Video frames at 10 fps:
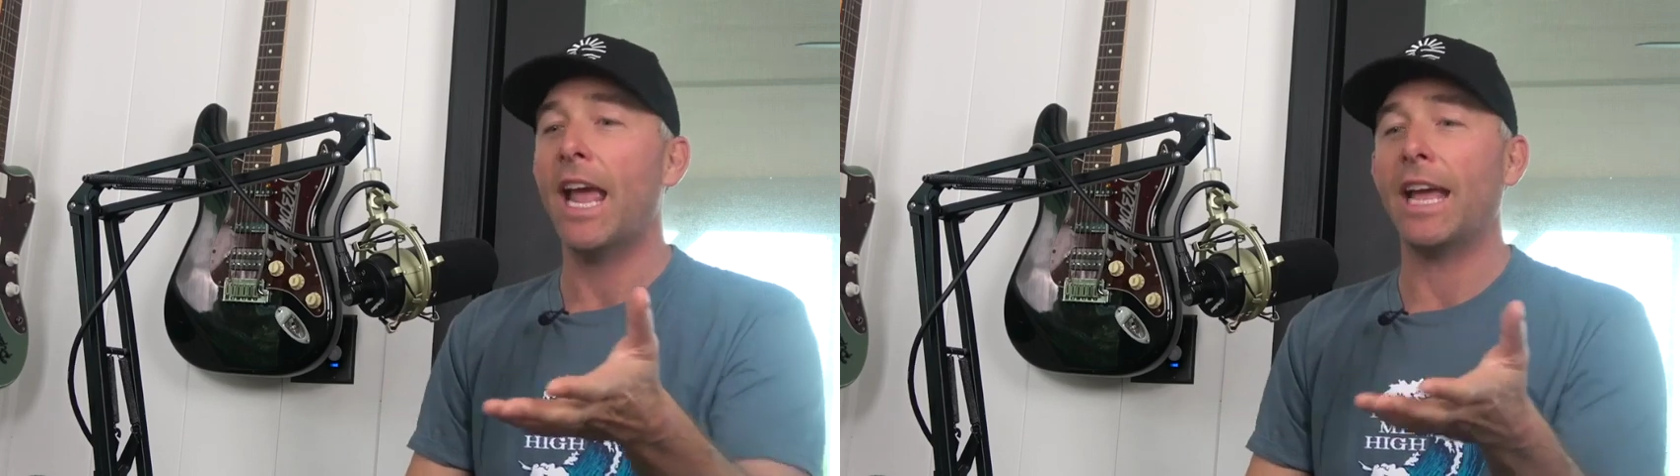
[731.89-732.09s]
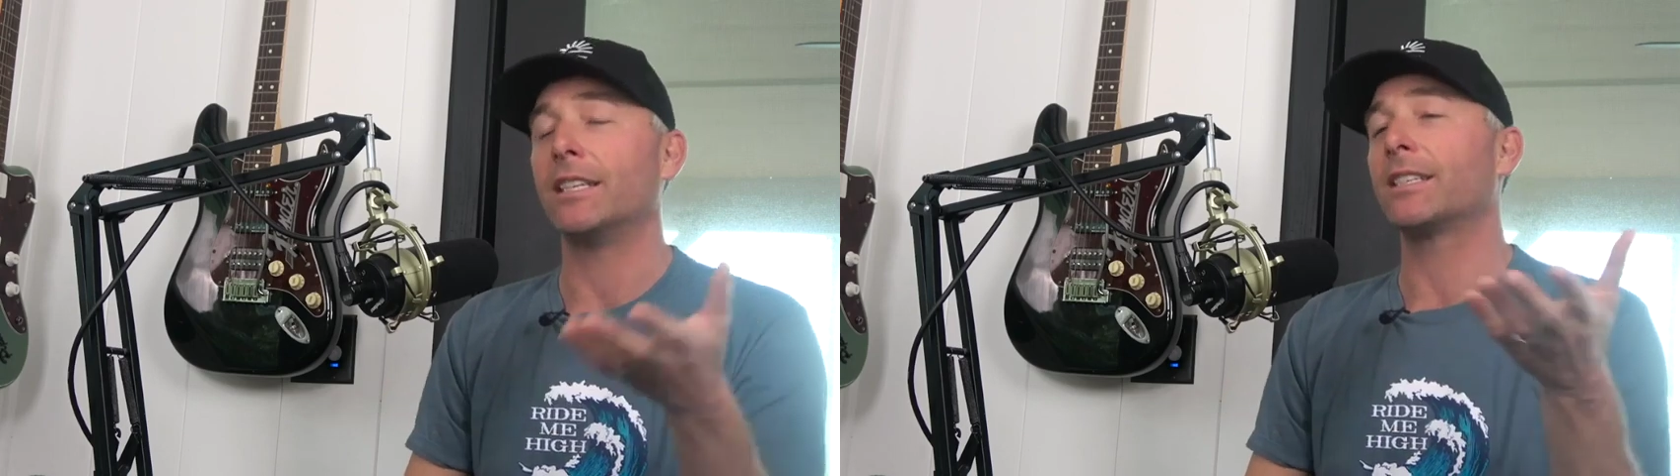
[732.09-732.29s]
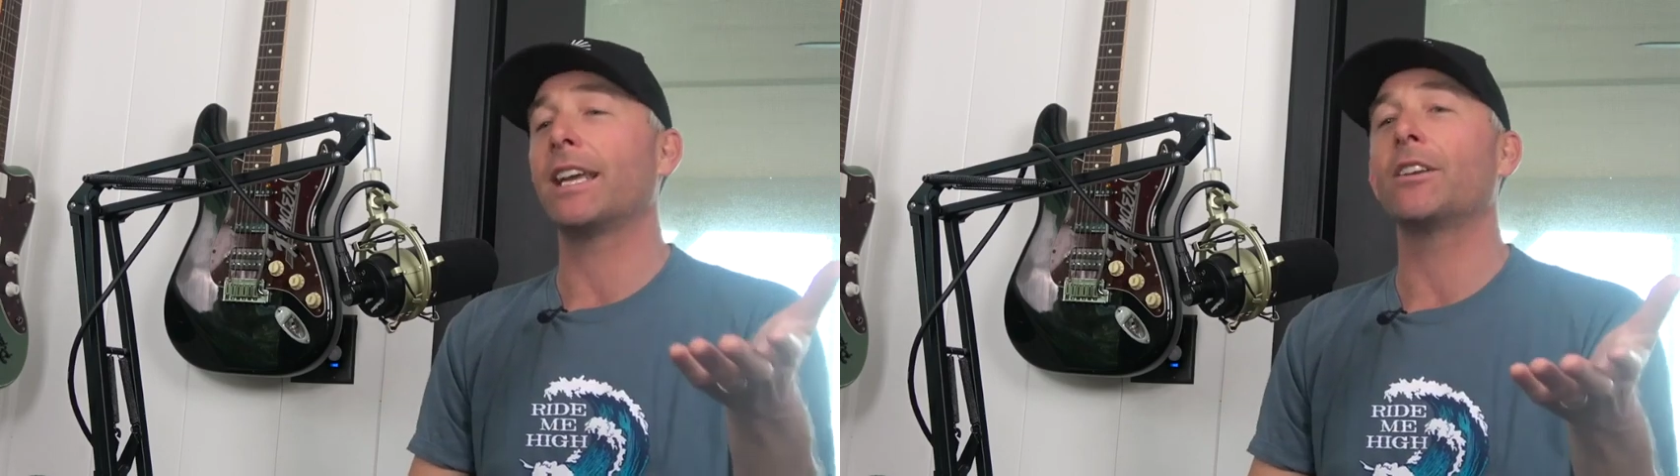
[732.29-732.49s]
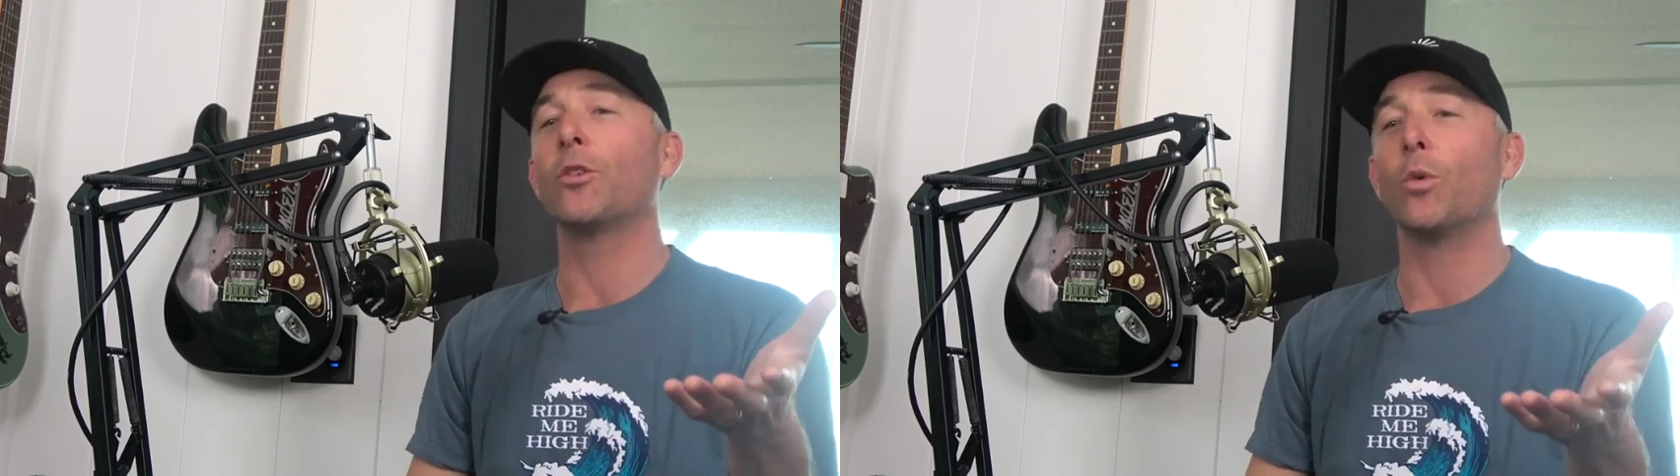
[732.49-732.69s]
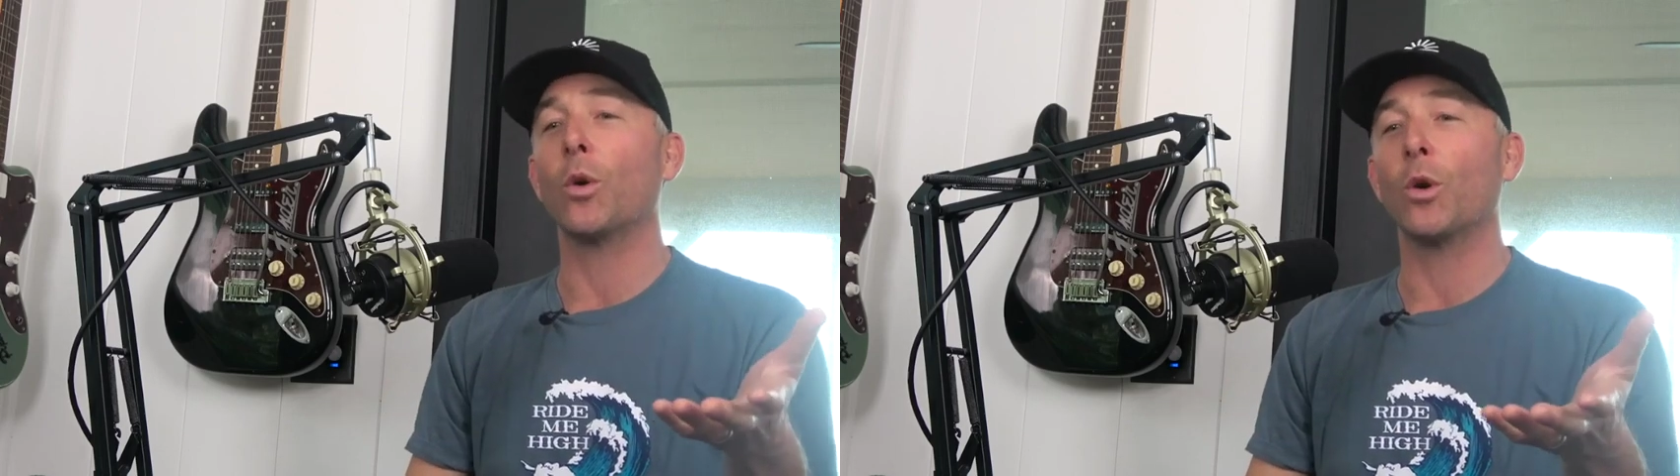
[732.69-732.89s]
and say to
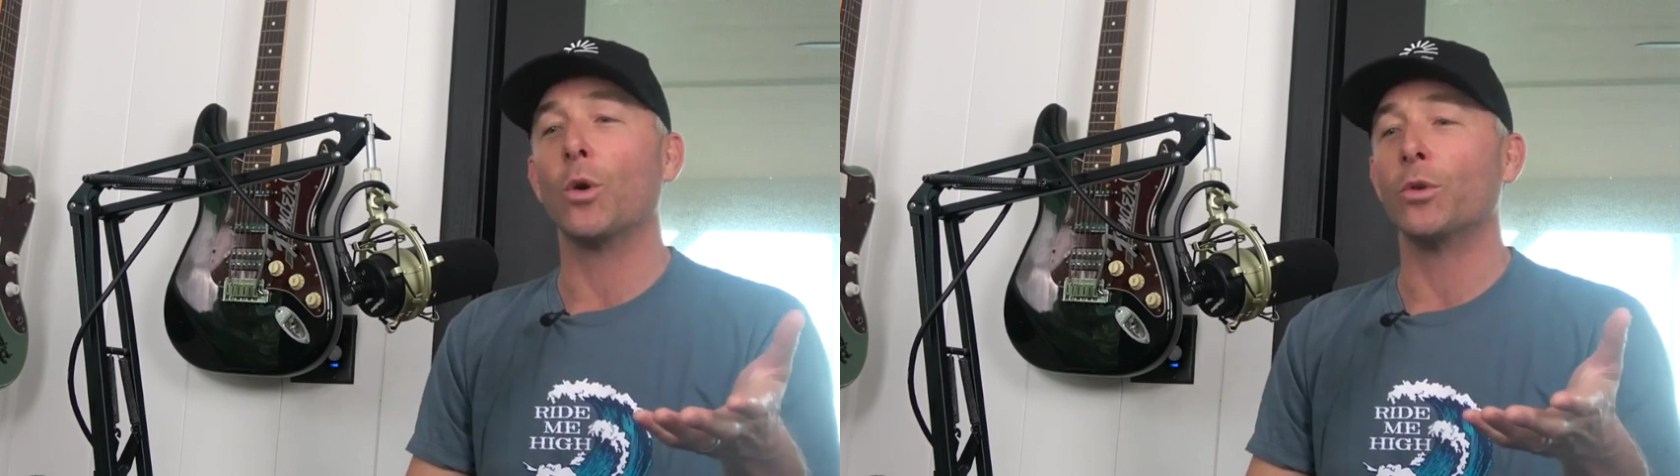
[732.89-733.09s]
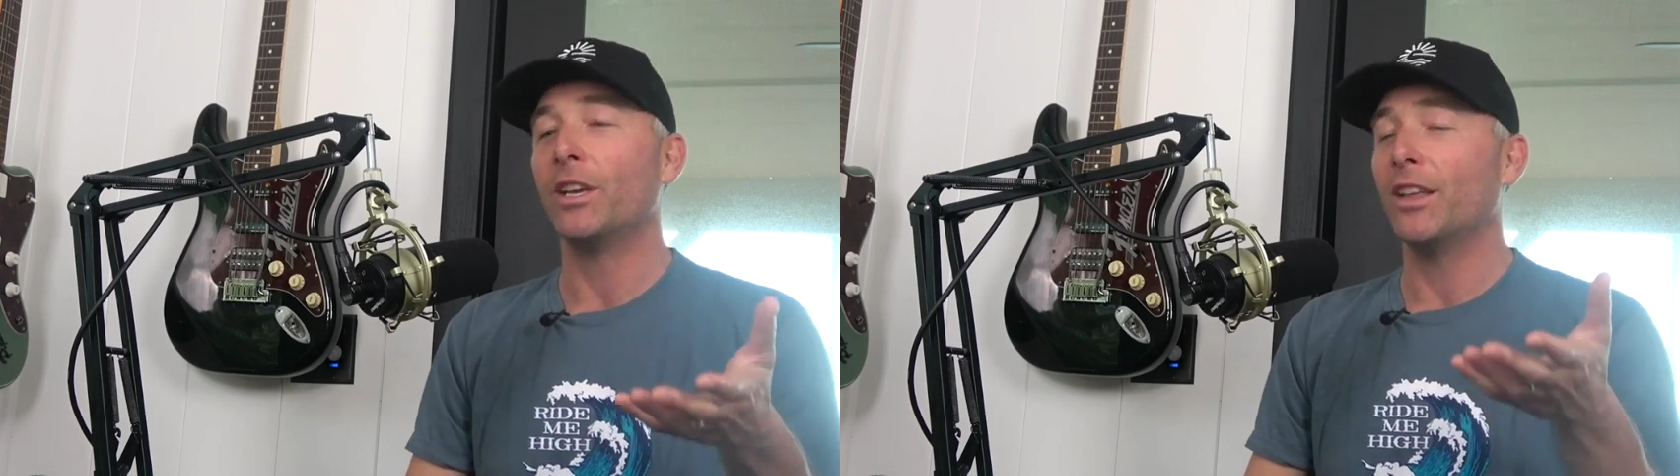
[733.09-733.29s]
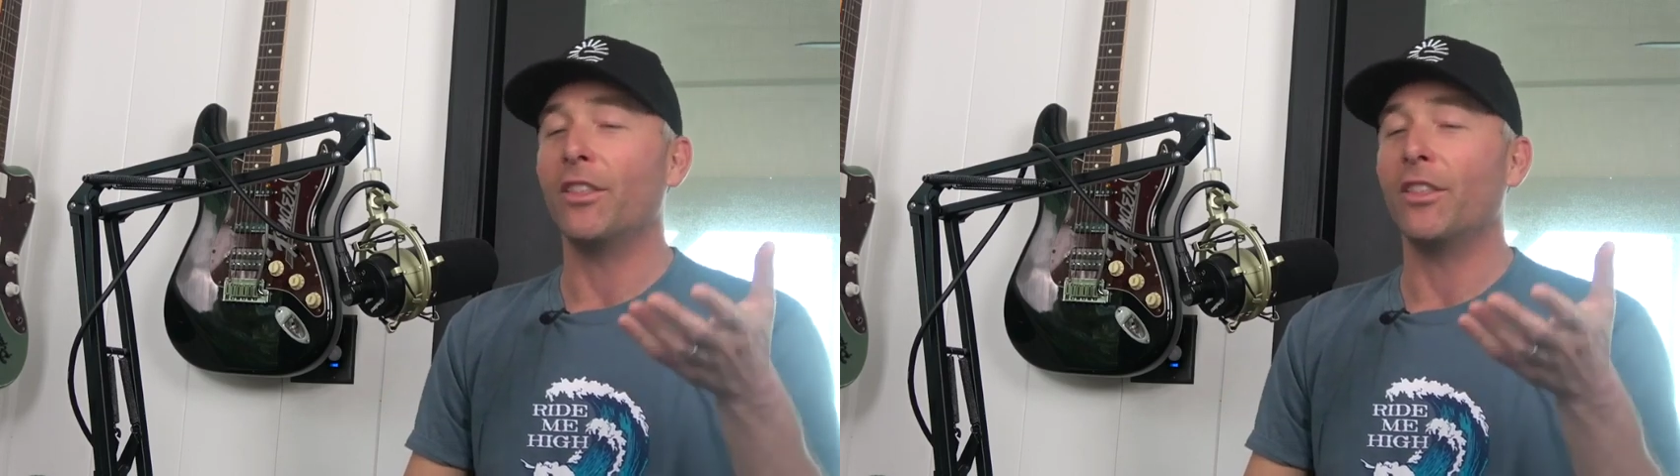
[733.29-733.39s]
the world,